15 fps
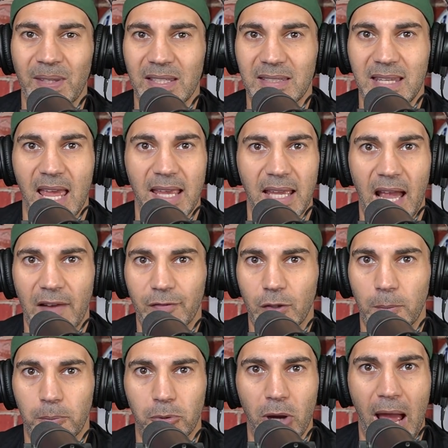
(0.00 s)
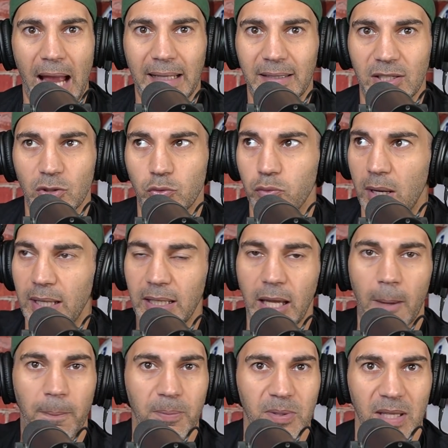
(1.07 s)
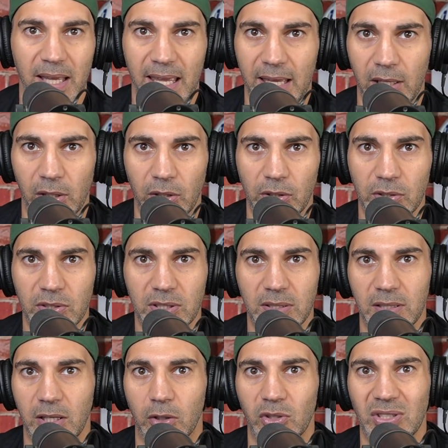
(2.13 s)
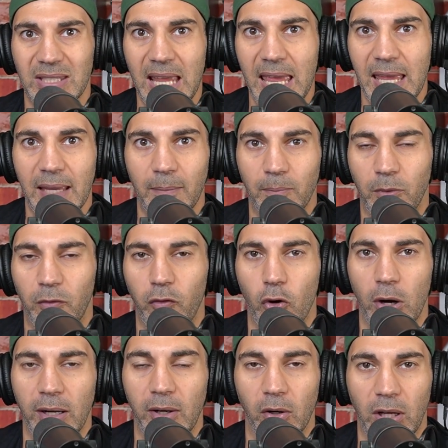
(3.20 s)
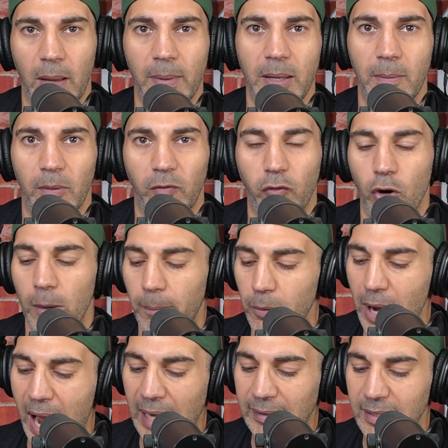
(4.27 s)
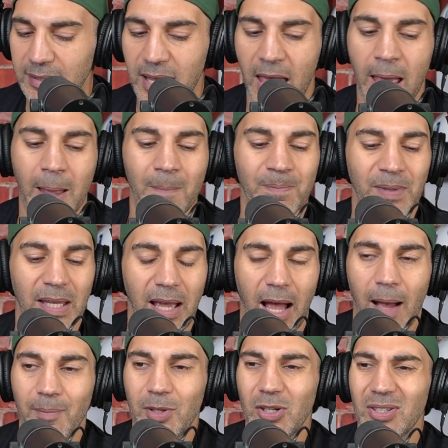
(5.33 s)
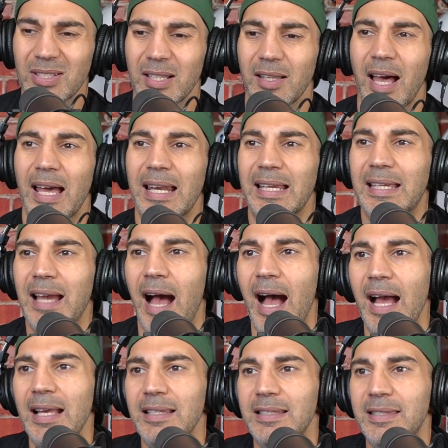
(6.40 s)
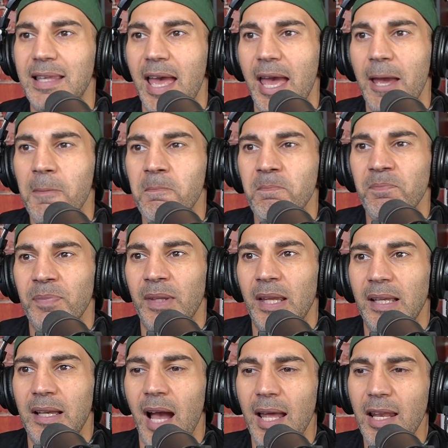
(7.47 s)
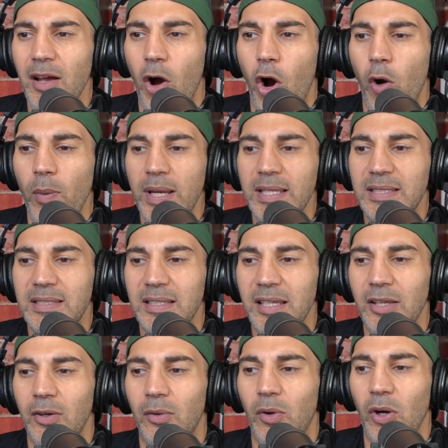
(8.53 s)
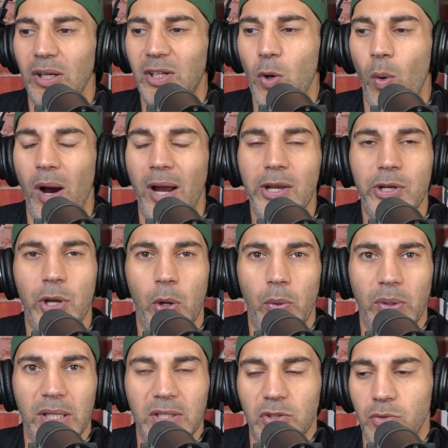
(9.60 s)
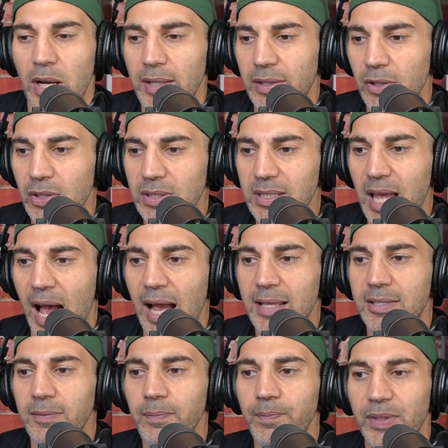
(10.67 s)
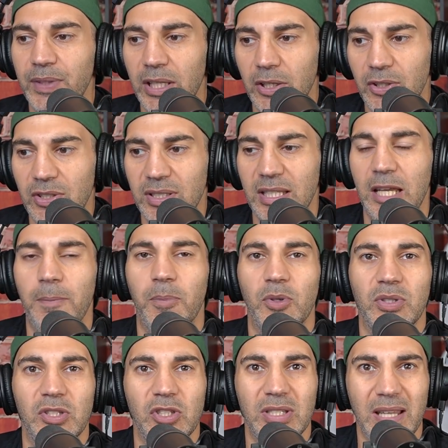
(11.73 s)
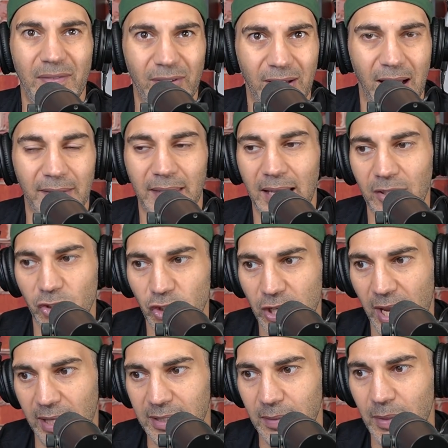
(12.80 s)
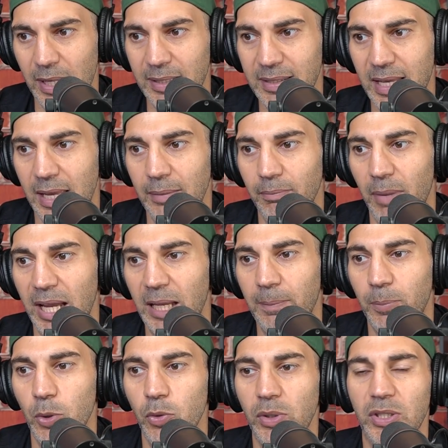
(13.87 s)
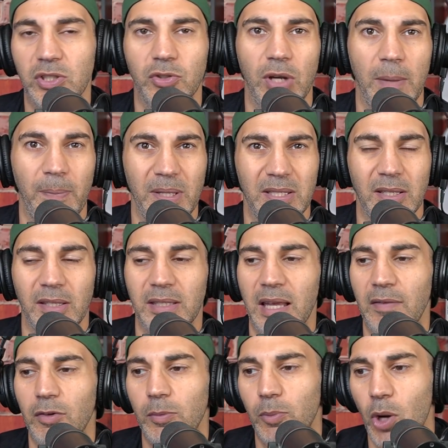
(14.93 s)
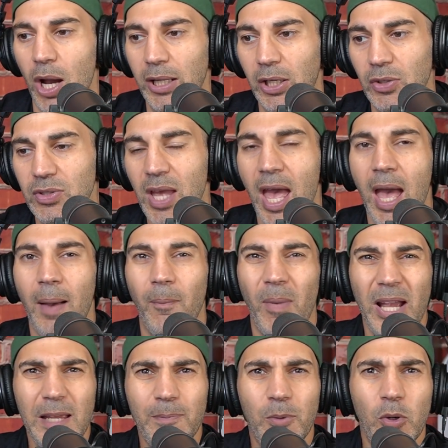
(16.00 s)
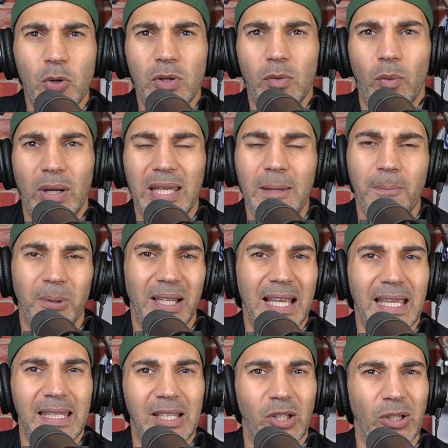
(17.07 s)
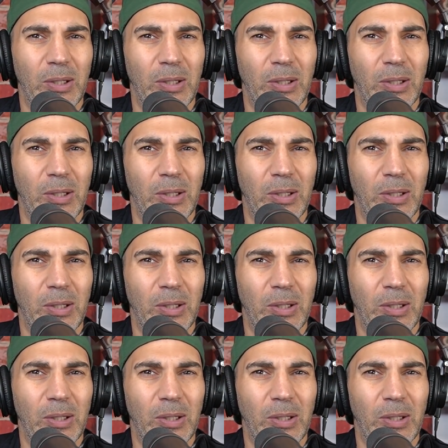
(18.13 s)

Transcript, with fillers: staying after practice, running up hills, you know, staying before, you know, coming in before practice. Um, there's a lot of guys that kind of always, you know, go unnoticed, right? There is guys that are sleepers that just never got that chance. I'm not saying Mike Boone is great, but he's on the Denver Broncos. Mike Boone, when he played, he